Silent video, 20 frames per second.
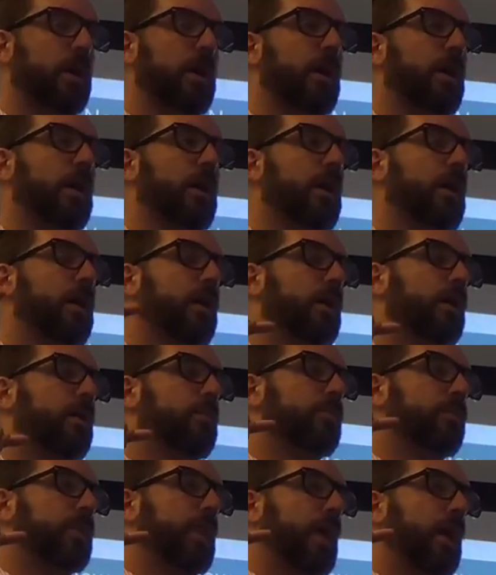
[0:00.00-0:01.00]

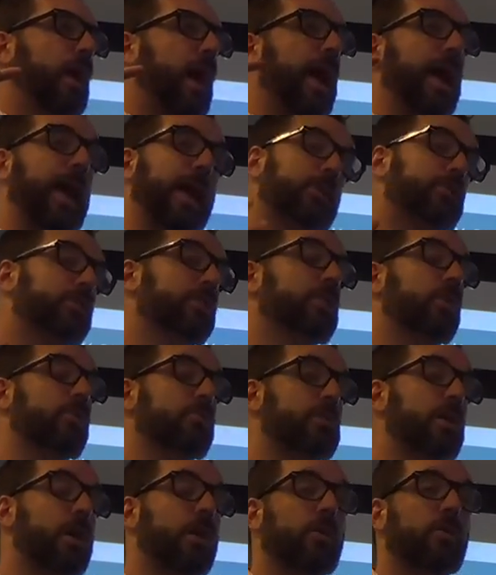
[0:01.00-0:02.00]
Um, I actually
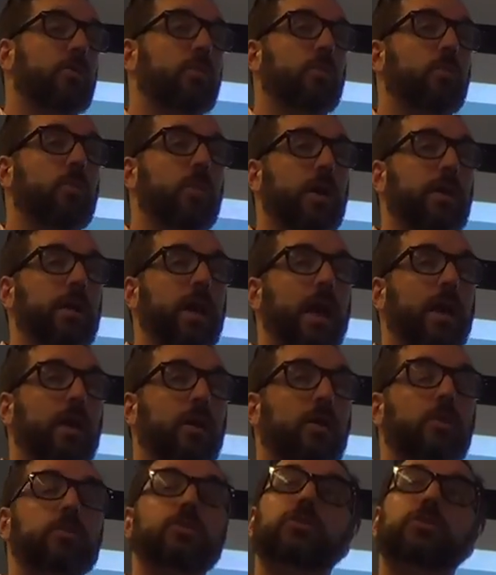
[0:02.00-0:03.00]
don't know what
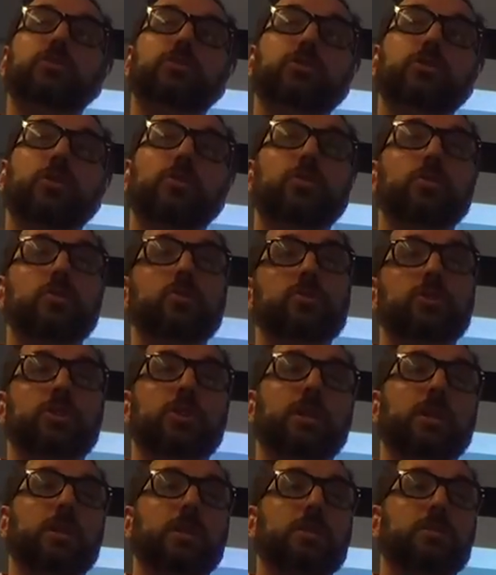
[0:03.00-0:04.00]
our
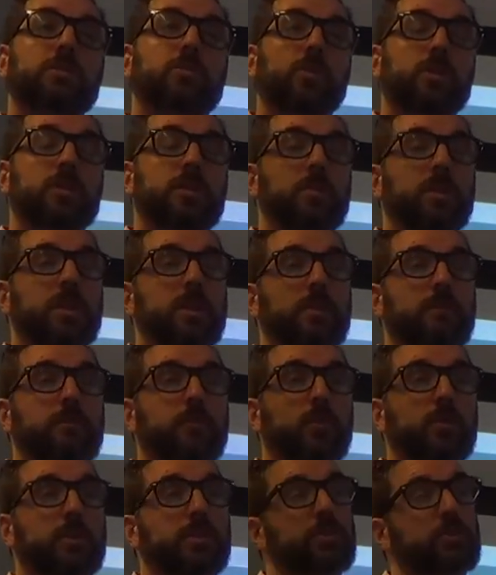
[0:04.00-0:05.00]
solution is going to be
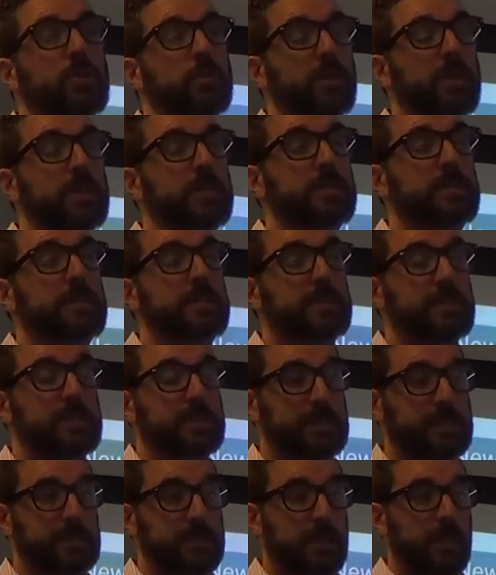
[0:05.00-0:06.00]
for distributed
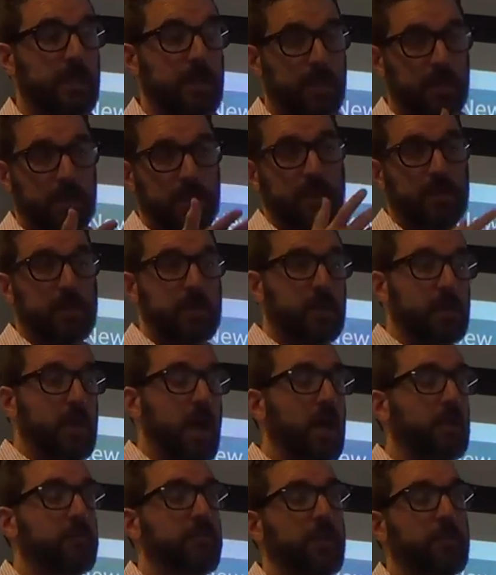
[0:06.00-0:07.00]
uh,
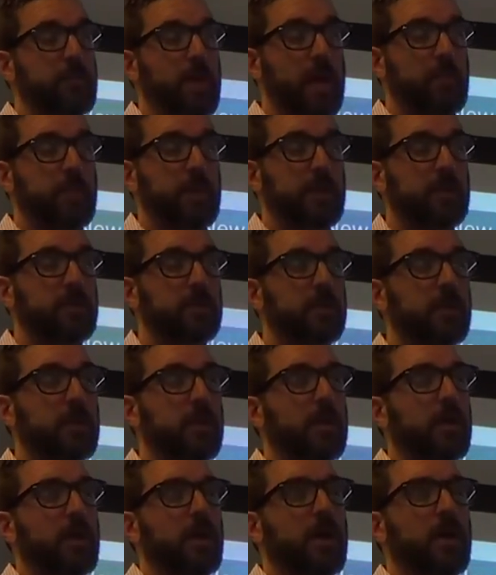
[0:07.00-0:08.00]
config mapping.
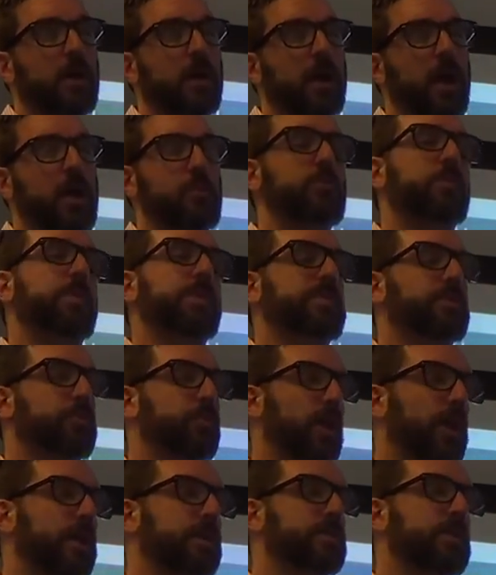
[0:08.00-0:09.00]
Uh, I would be
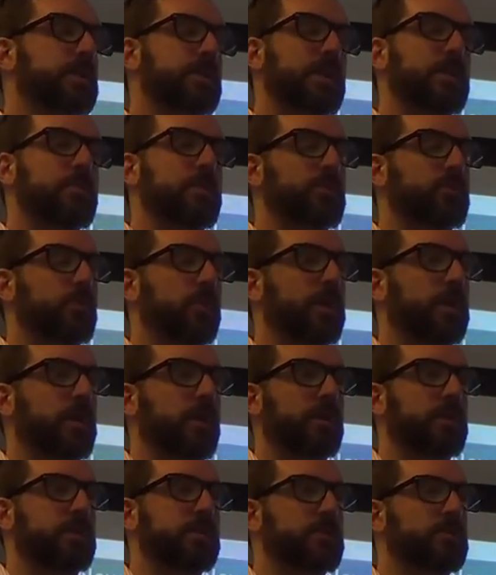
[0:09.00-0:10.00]
surprised. The team that's working on it